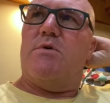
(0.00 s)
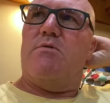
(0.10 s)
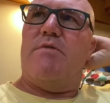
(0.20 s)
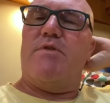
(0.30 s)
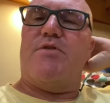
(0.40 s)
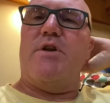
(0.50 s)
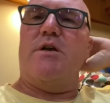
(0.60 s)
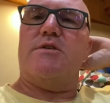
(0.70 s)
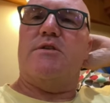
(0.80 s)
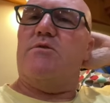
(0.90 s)
We have nothing
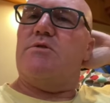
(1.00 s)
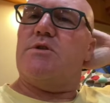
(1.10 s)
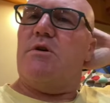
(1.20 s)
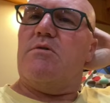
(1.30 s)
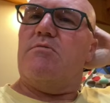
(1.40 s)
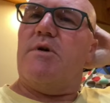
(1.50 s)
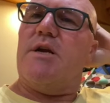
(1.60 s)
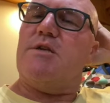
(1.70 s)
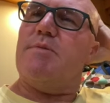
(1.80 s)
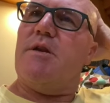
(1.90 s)
else to do, so why
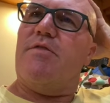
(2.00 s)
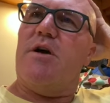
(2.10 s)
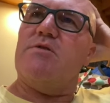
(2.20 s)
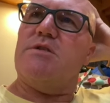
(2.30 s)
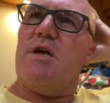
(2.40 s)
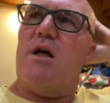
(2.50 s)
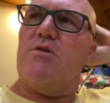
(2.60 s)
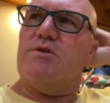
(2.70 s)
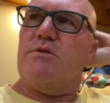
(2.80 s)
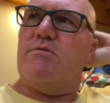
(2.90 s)
not spend
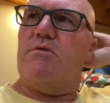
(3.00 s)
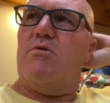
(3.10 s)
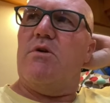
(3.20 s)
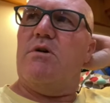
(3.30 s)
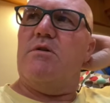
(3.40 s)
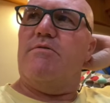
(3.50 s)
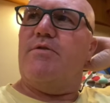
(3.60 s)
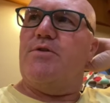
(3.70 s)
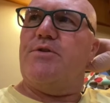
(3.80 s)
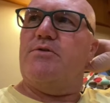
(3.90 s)
$1,000 in oil and
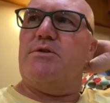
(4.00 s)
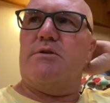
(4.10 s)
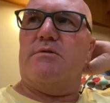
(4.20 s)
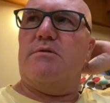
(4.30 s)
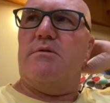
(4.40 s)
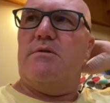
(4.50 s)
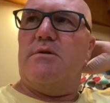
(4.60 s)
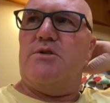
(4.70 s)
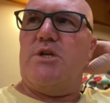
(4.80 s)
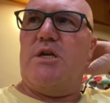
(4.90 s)
filters and
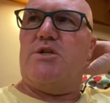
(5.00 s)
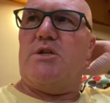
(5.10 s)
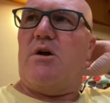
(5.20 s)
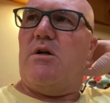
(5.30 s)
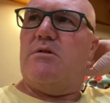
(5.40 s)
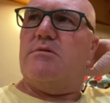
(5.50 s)
change it all?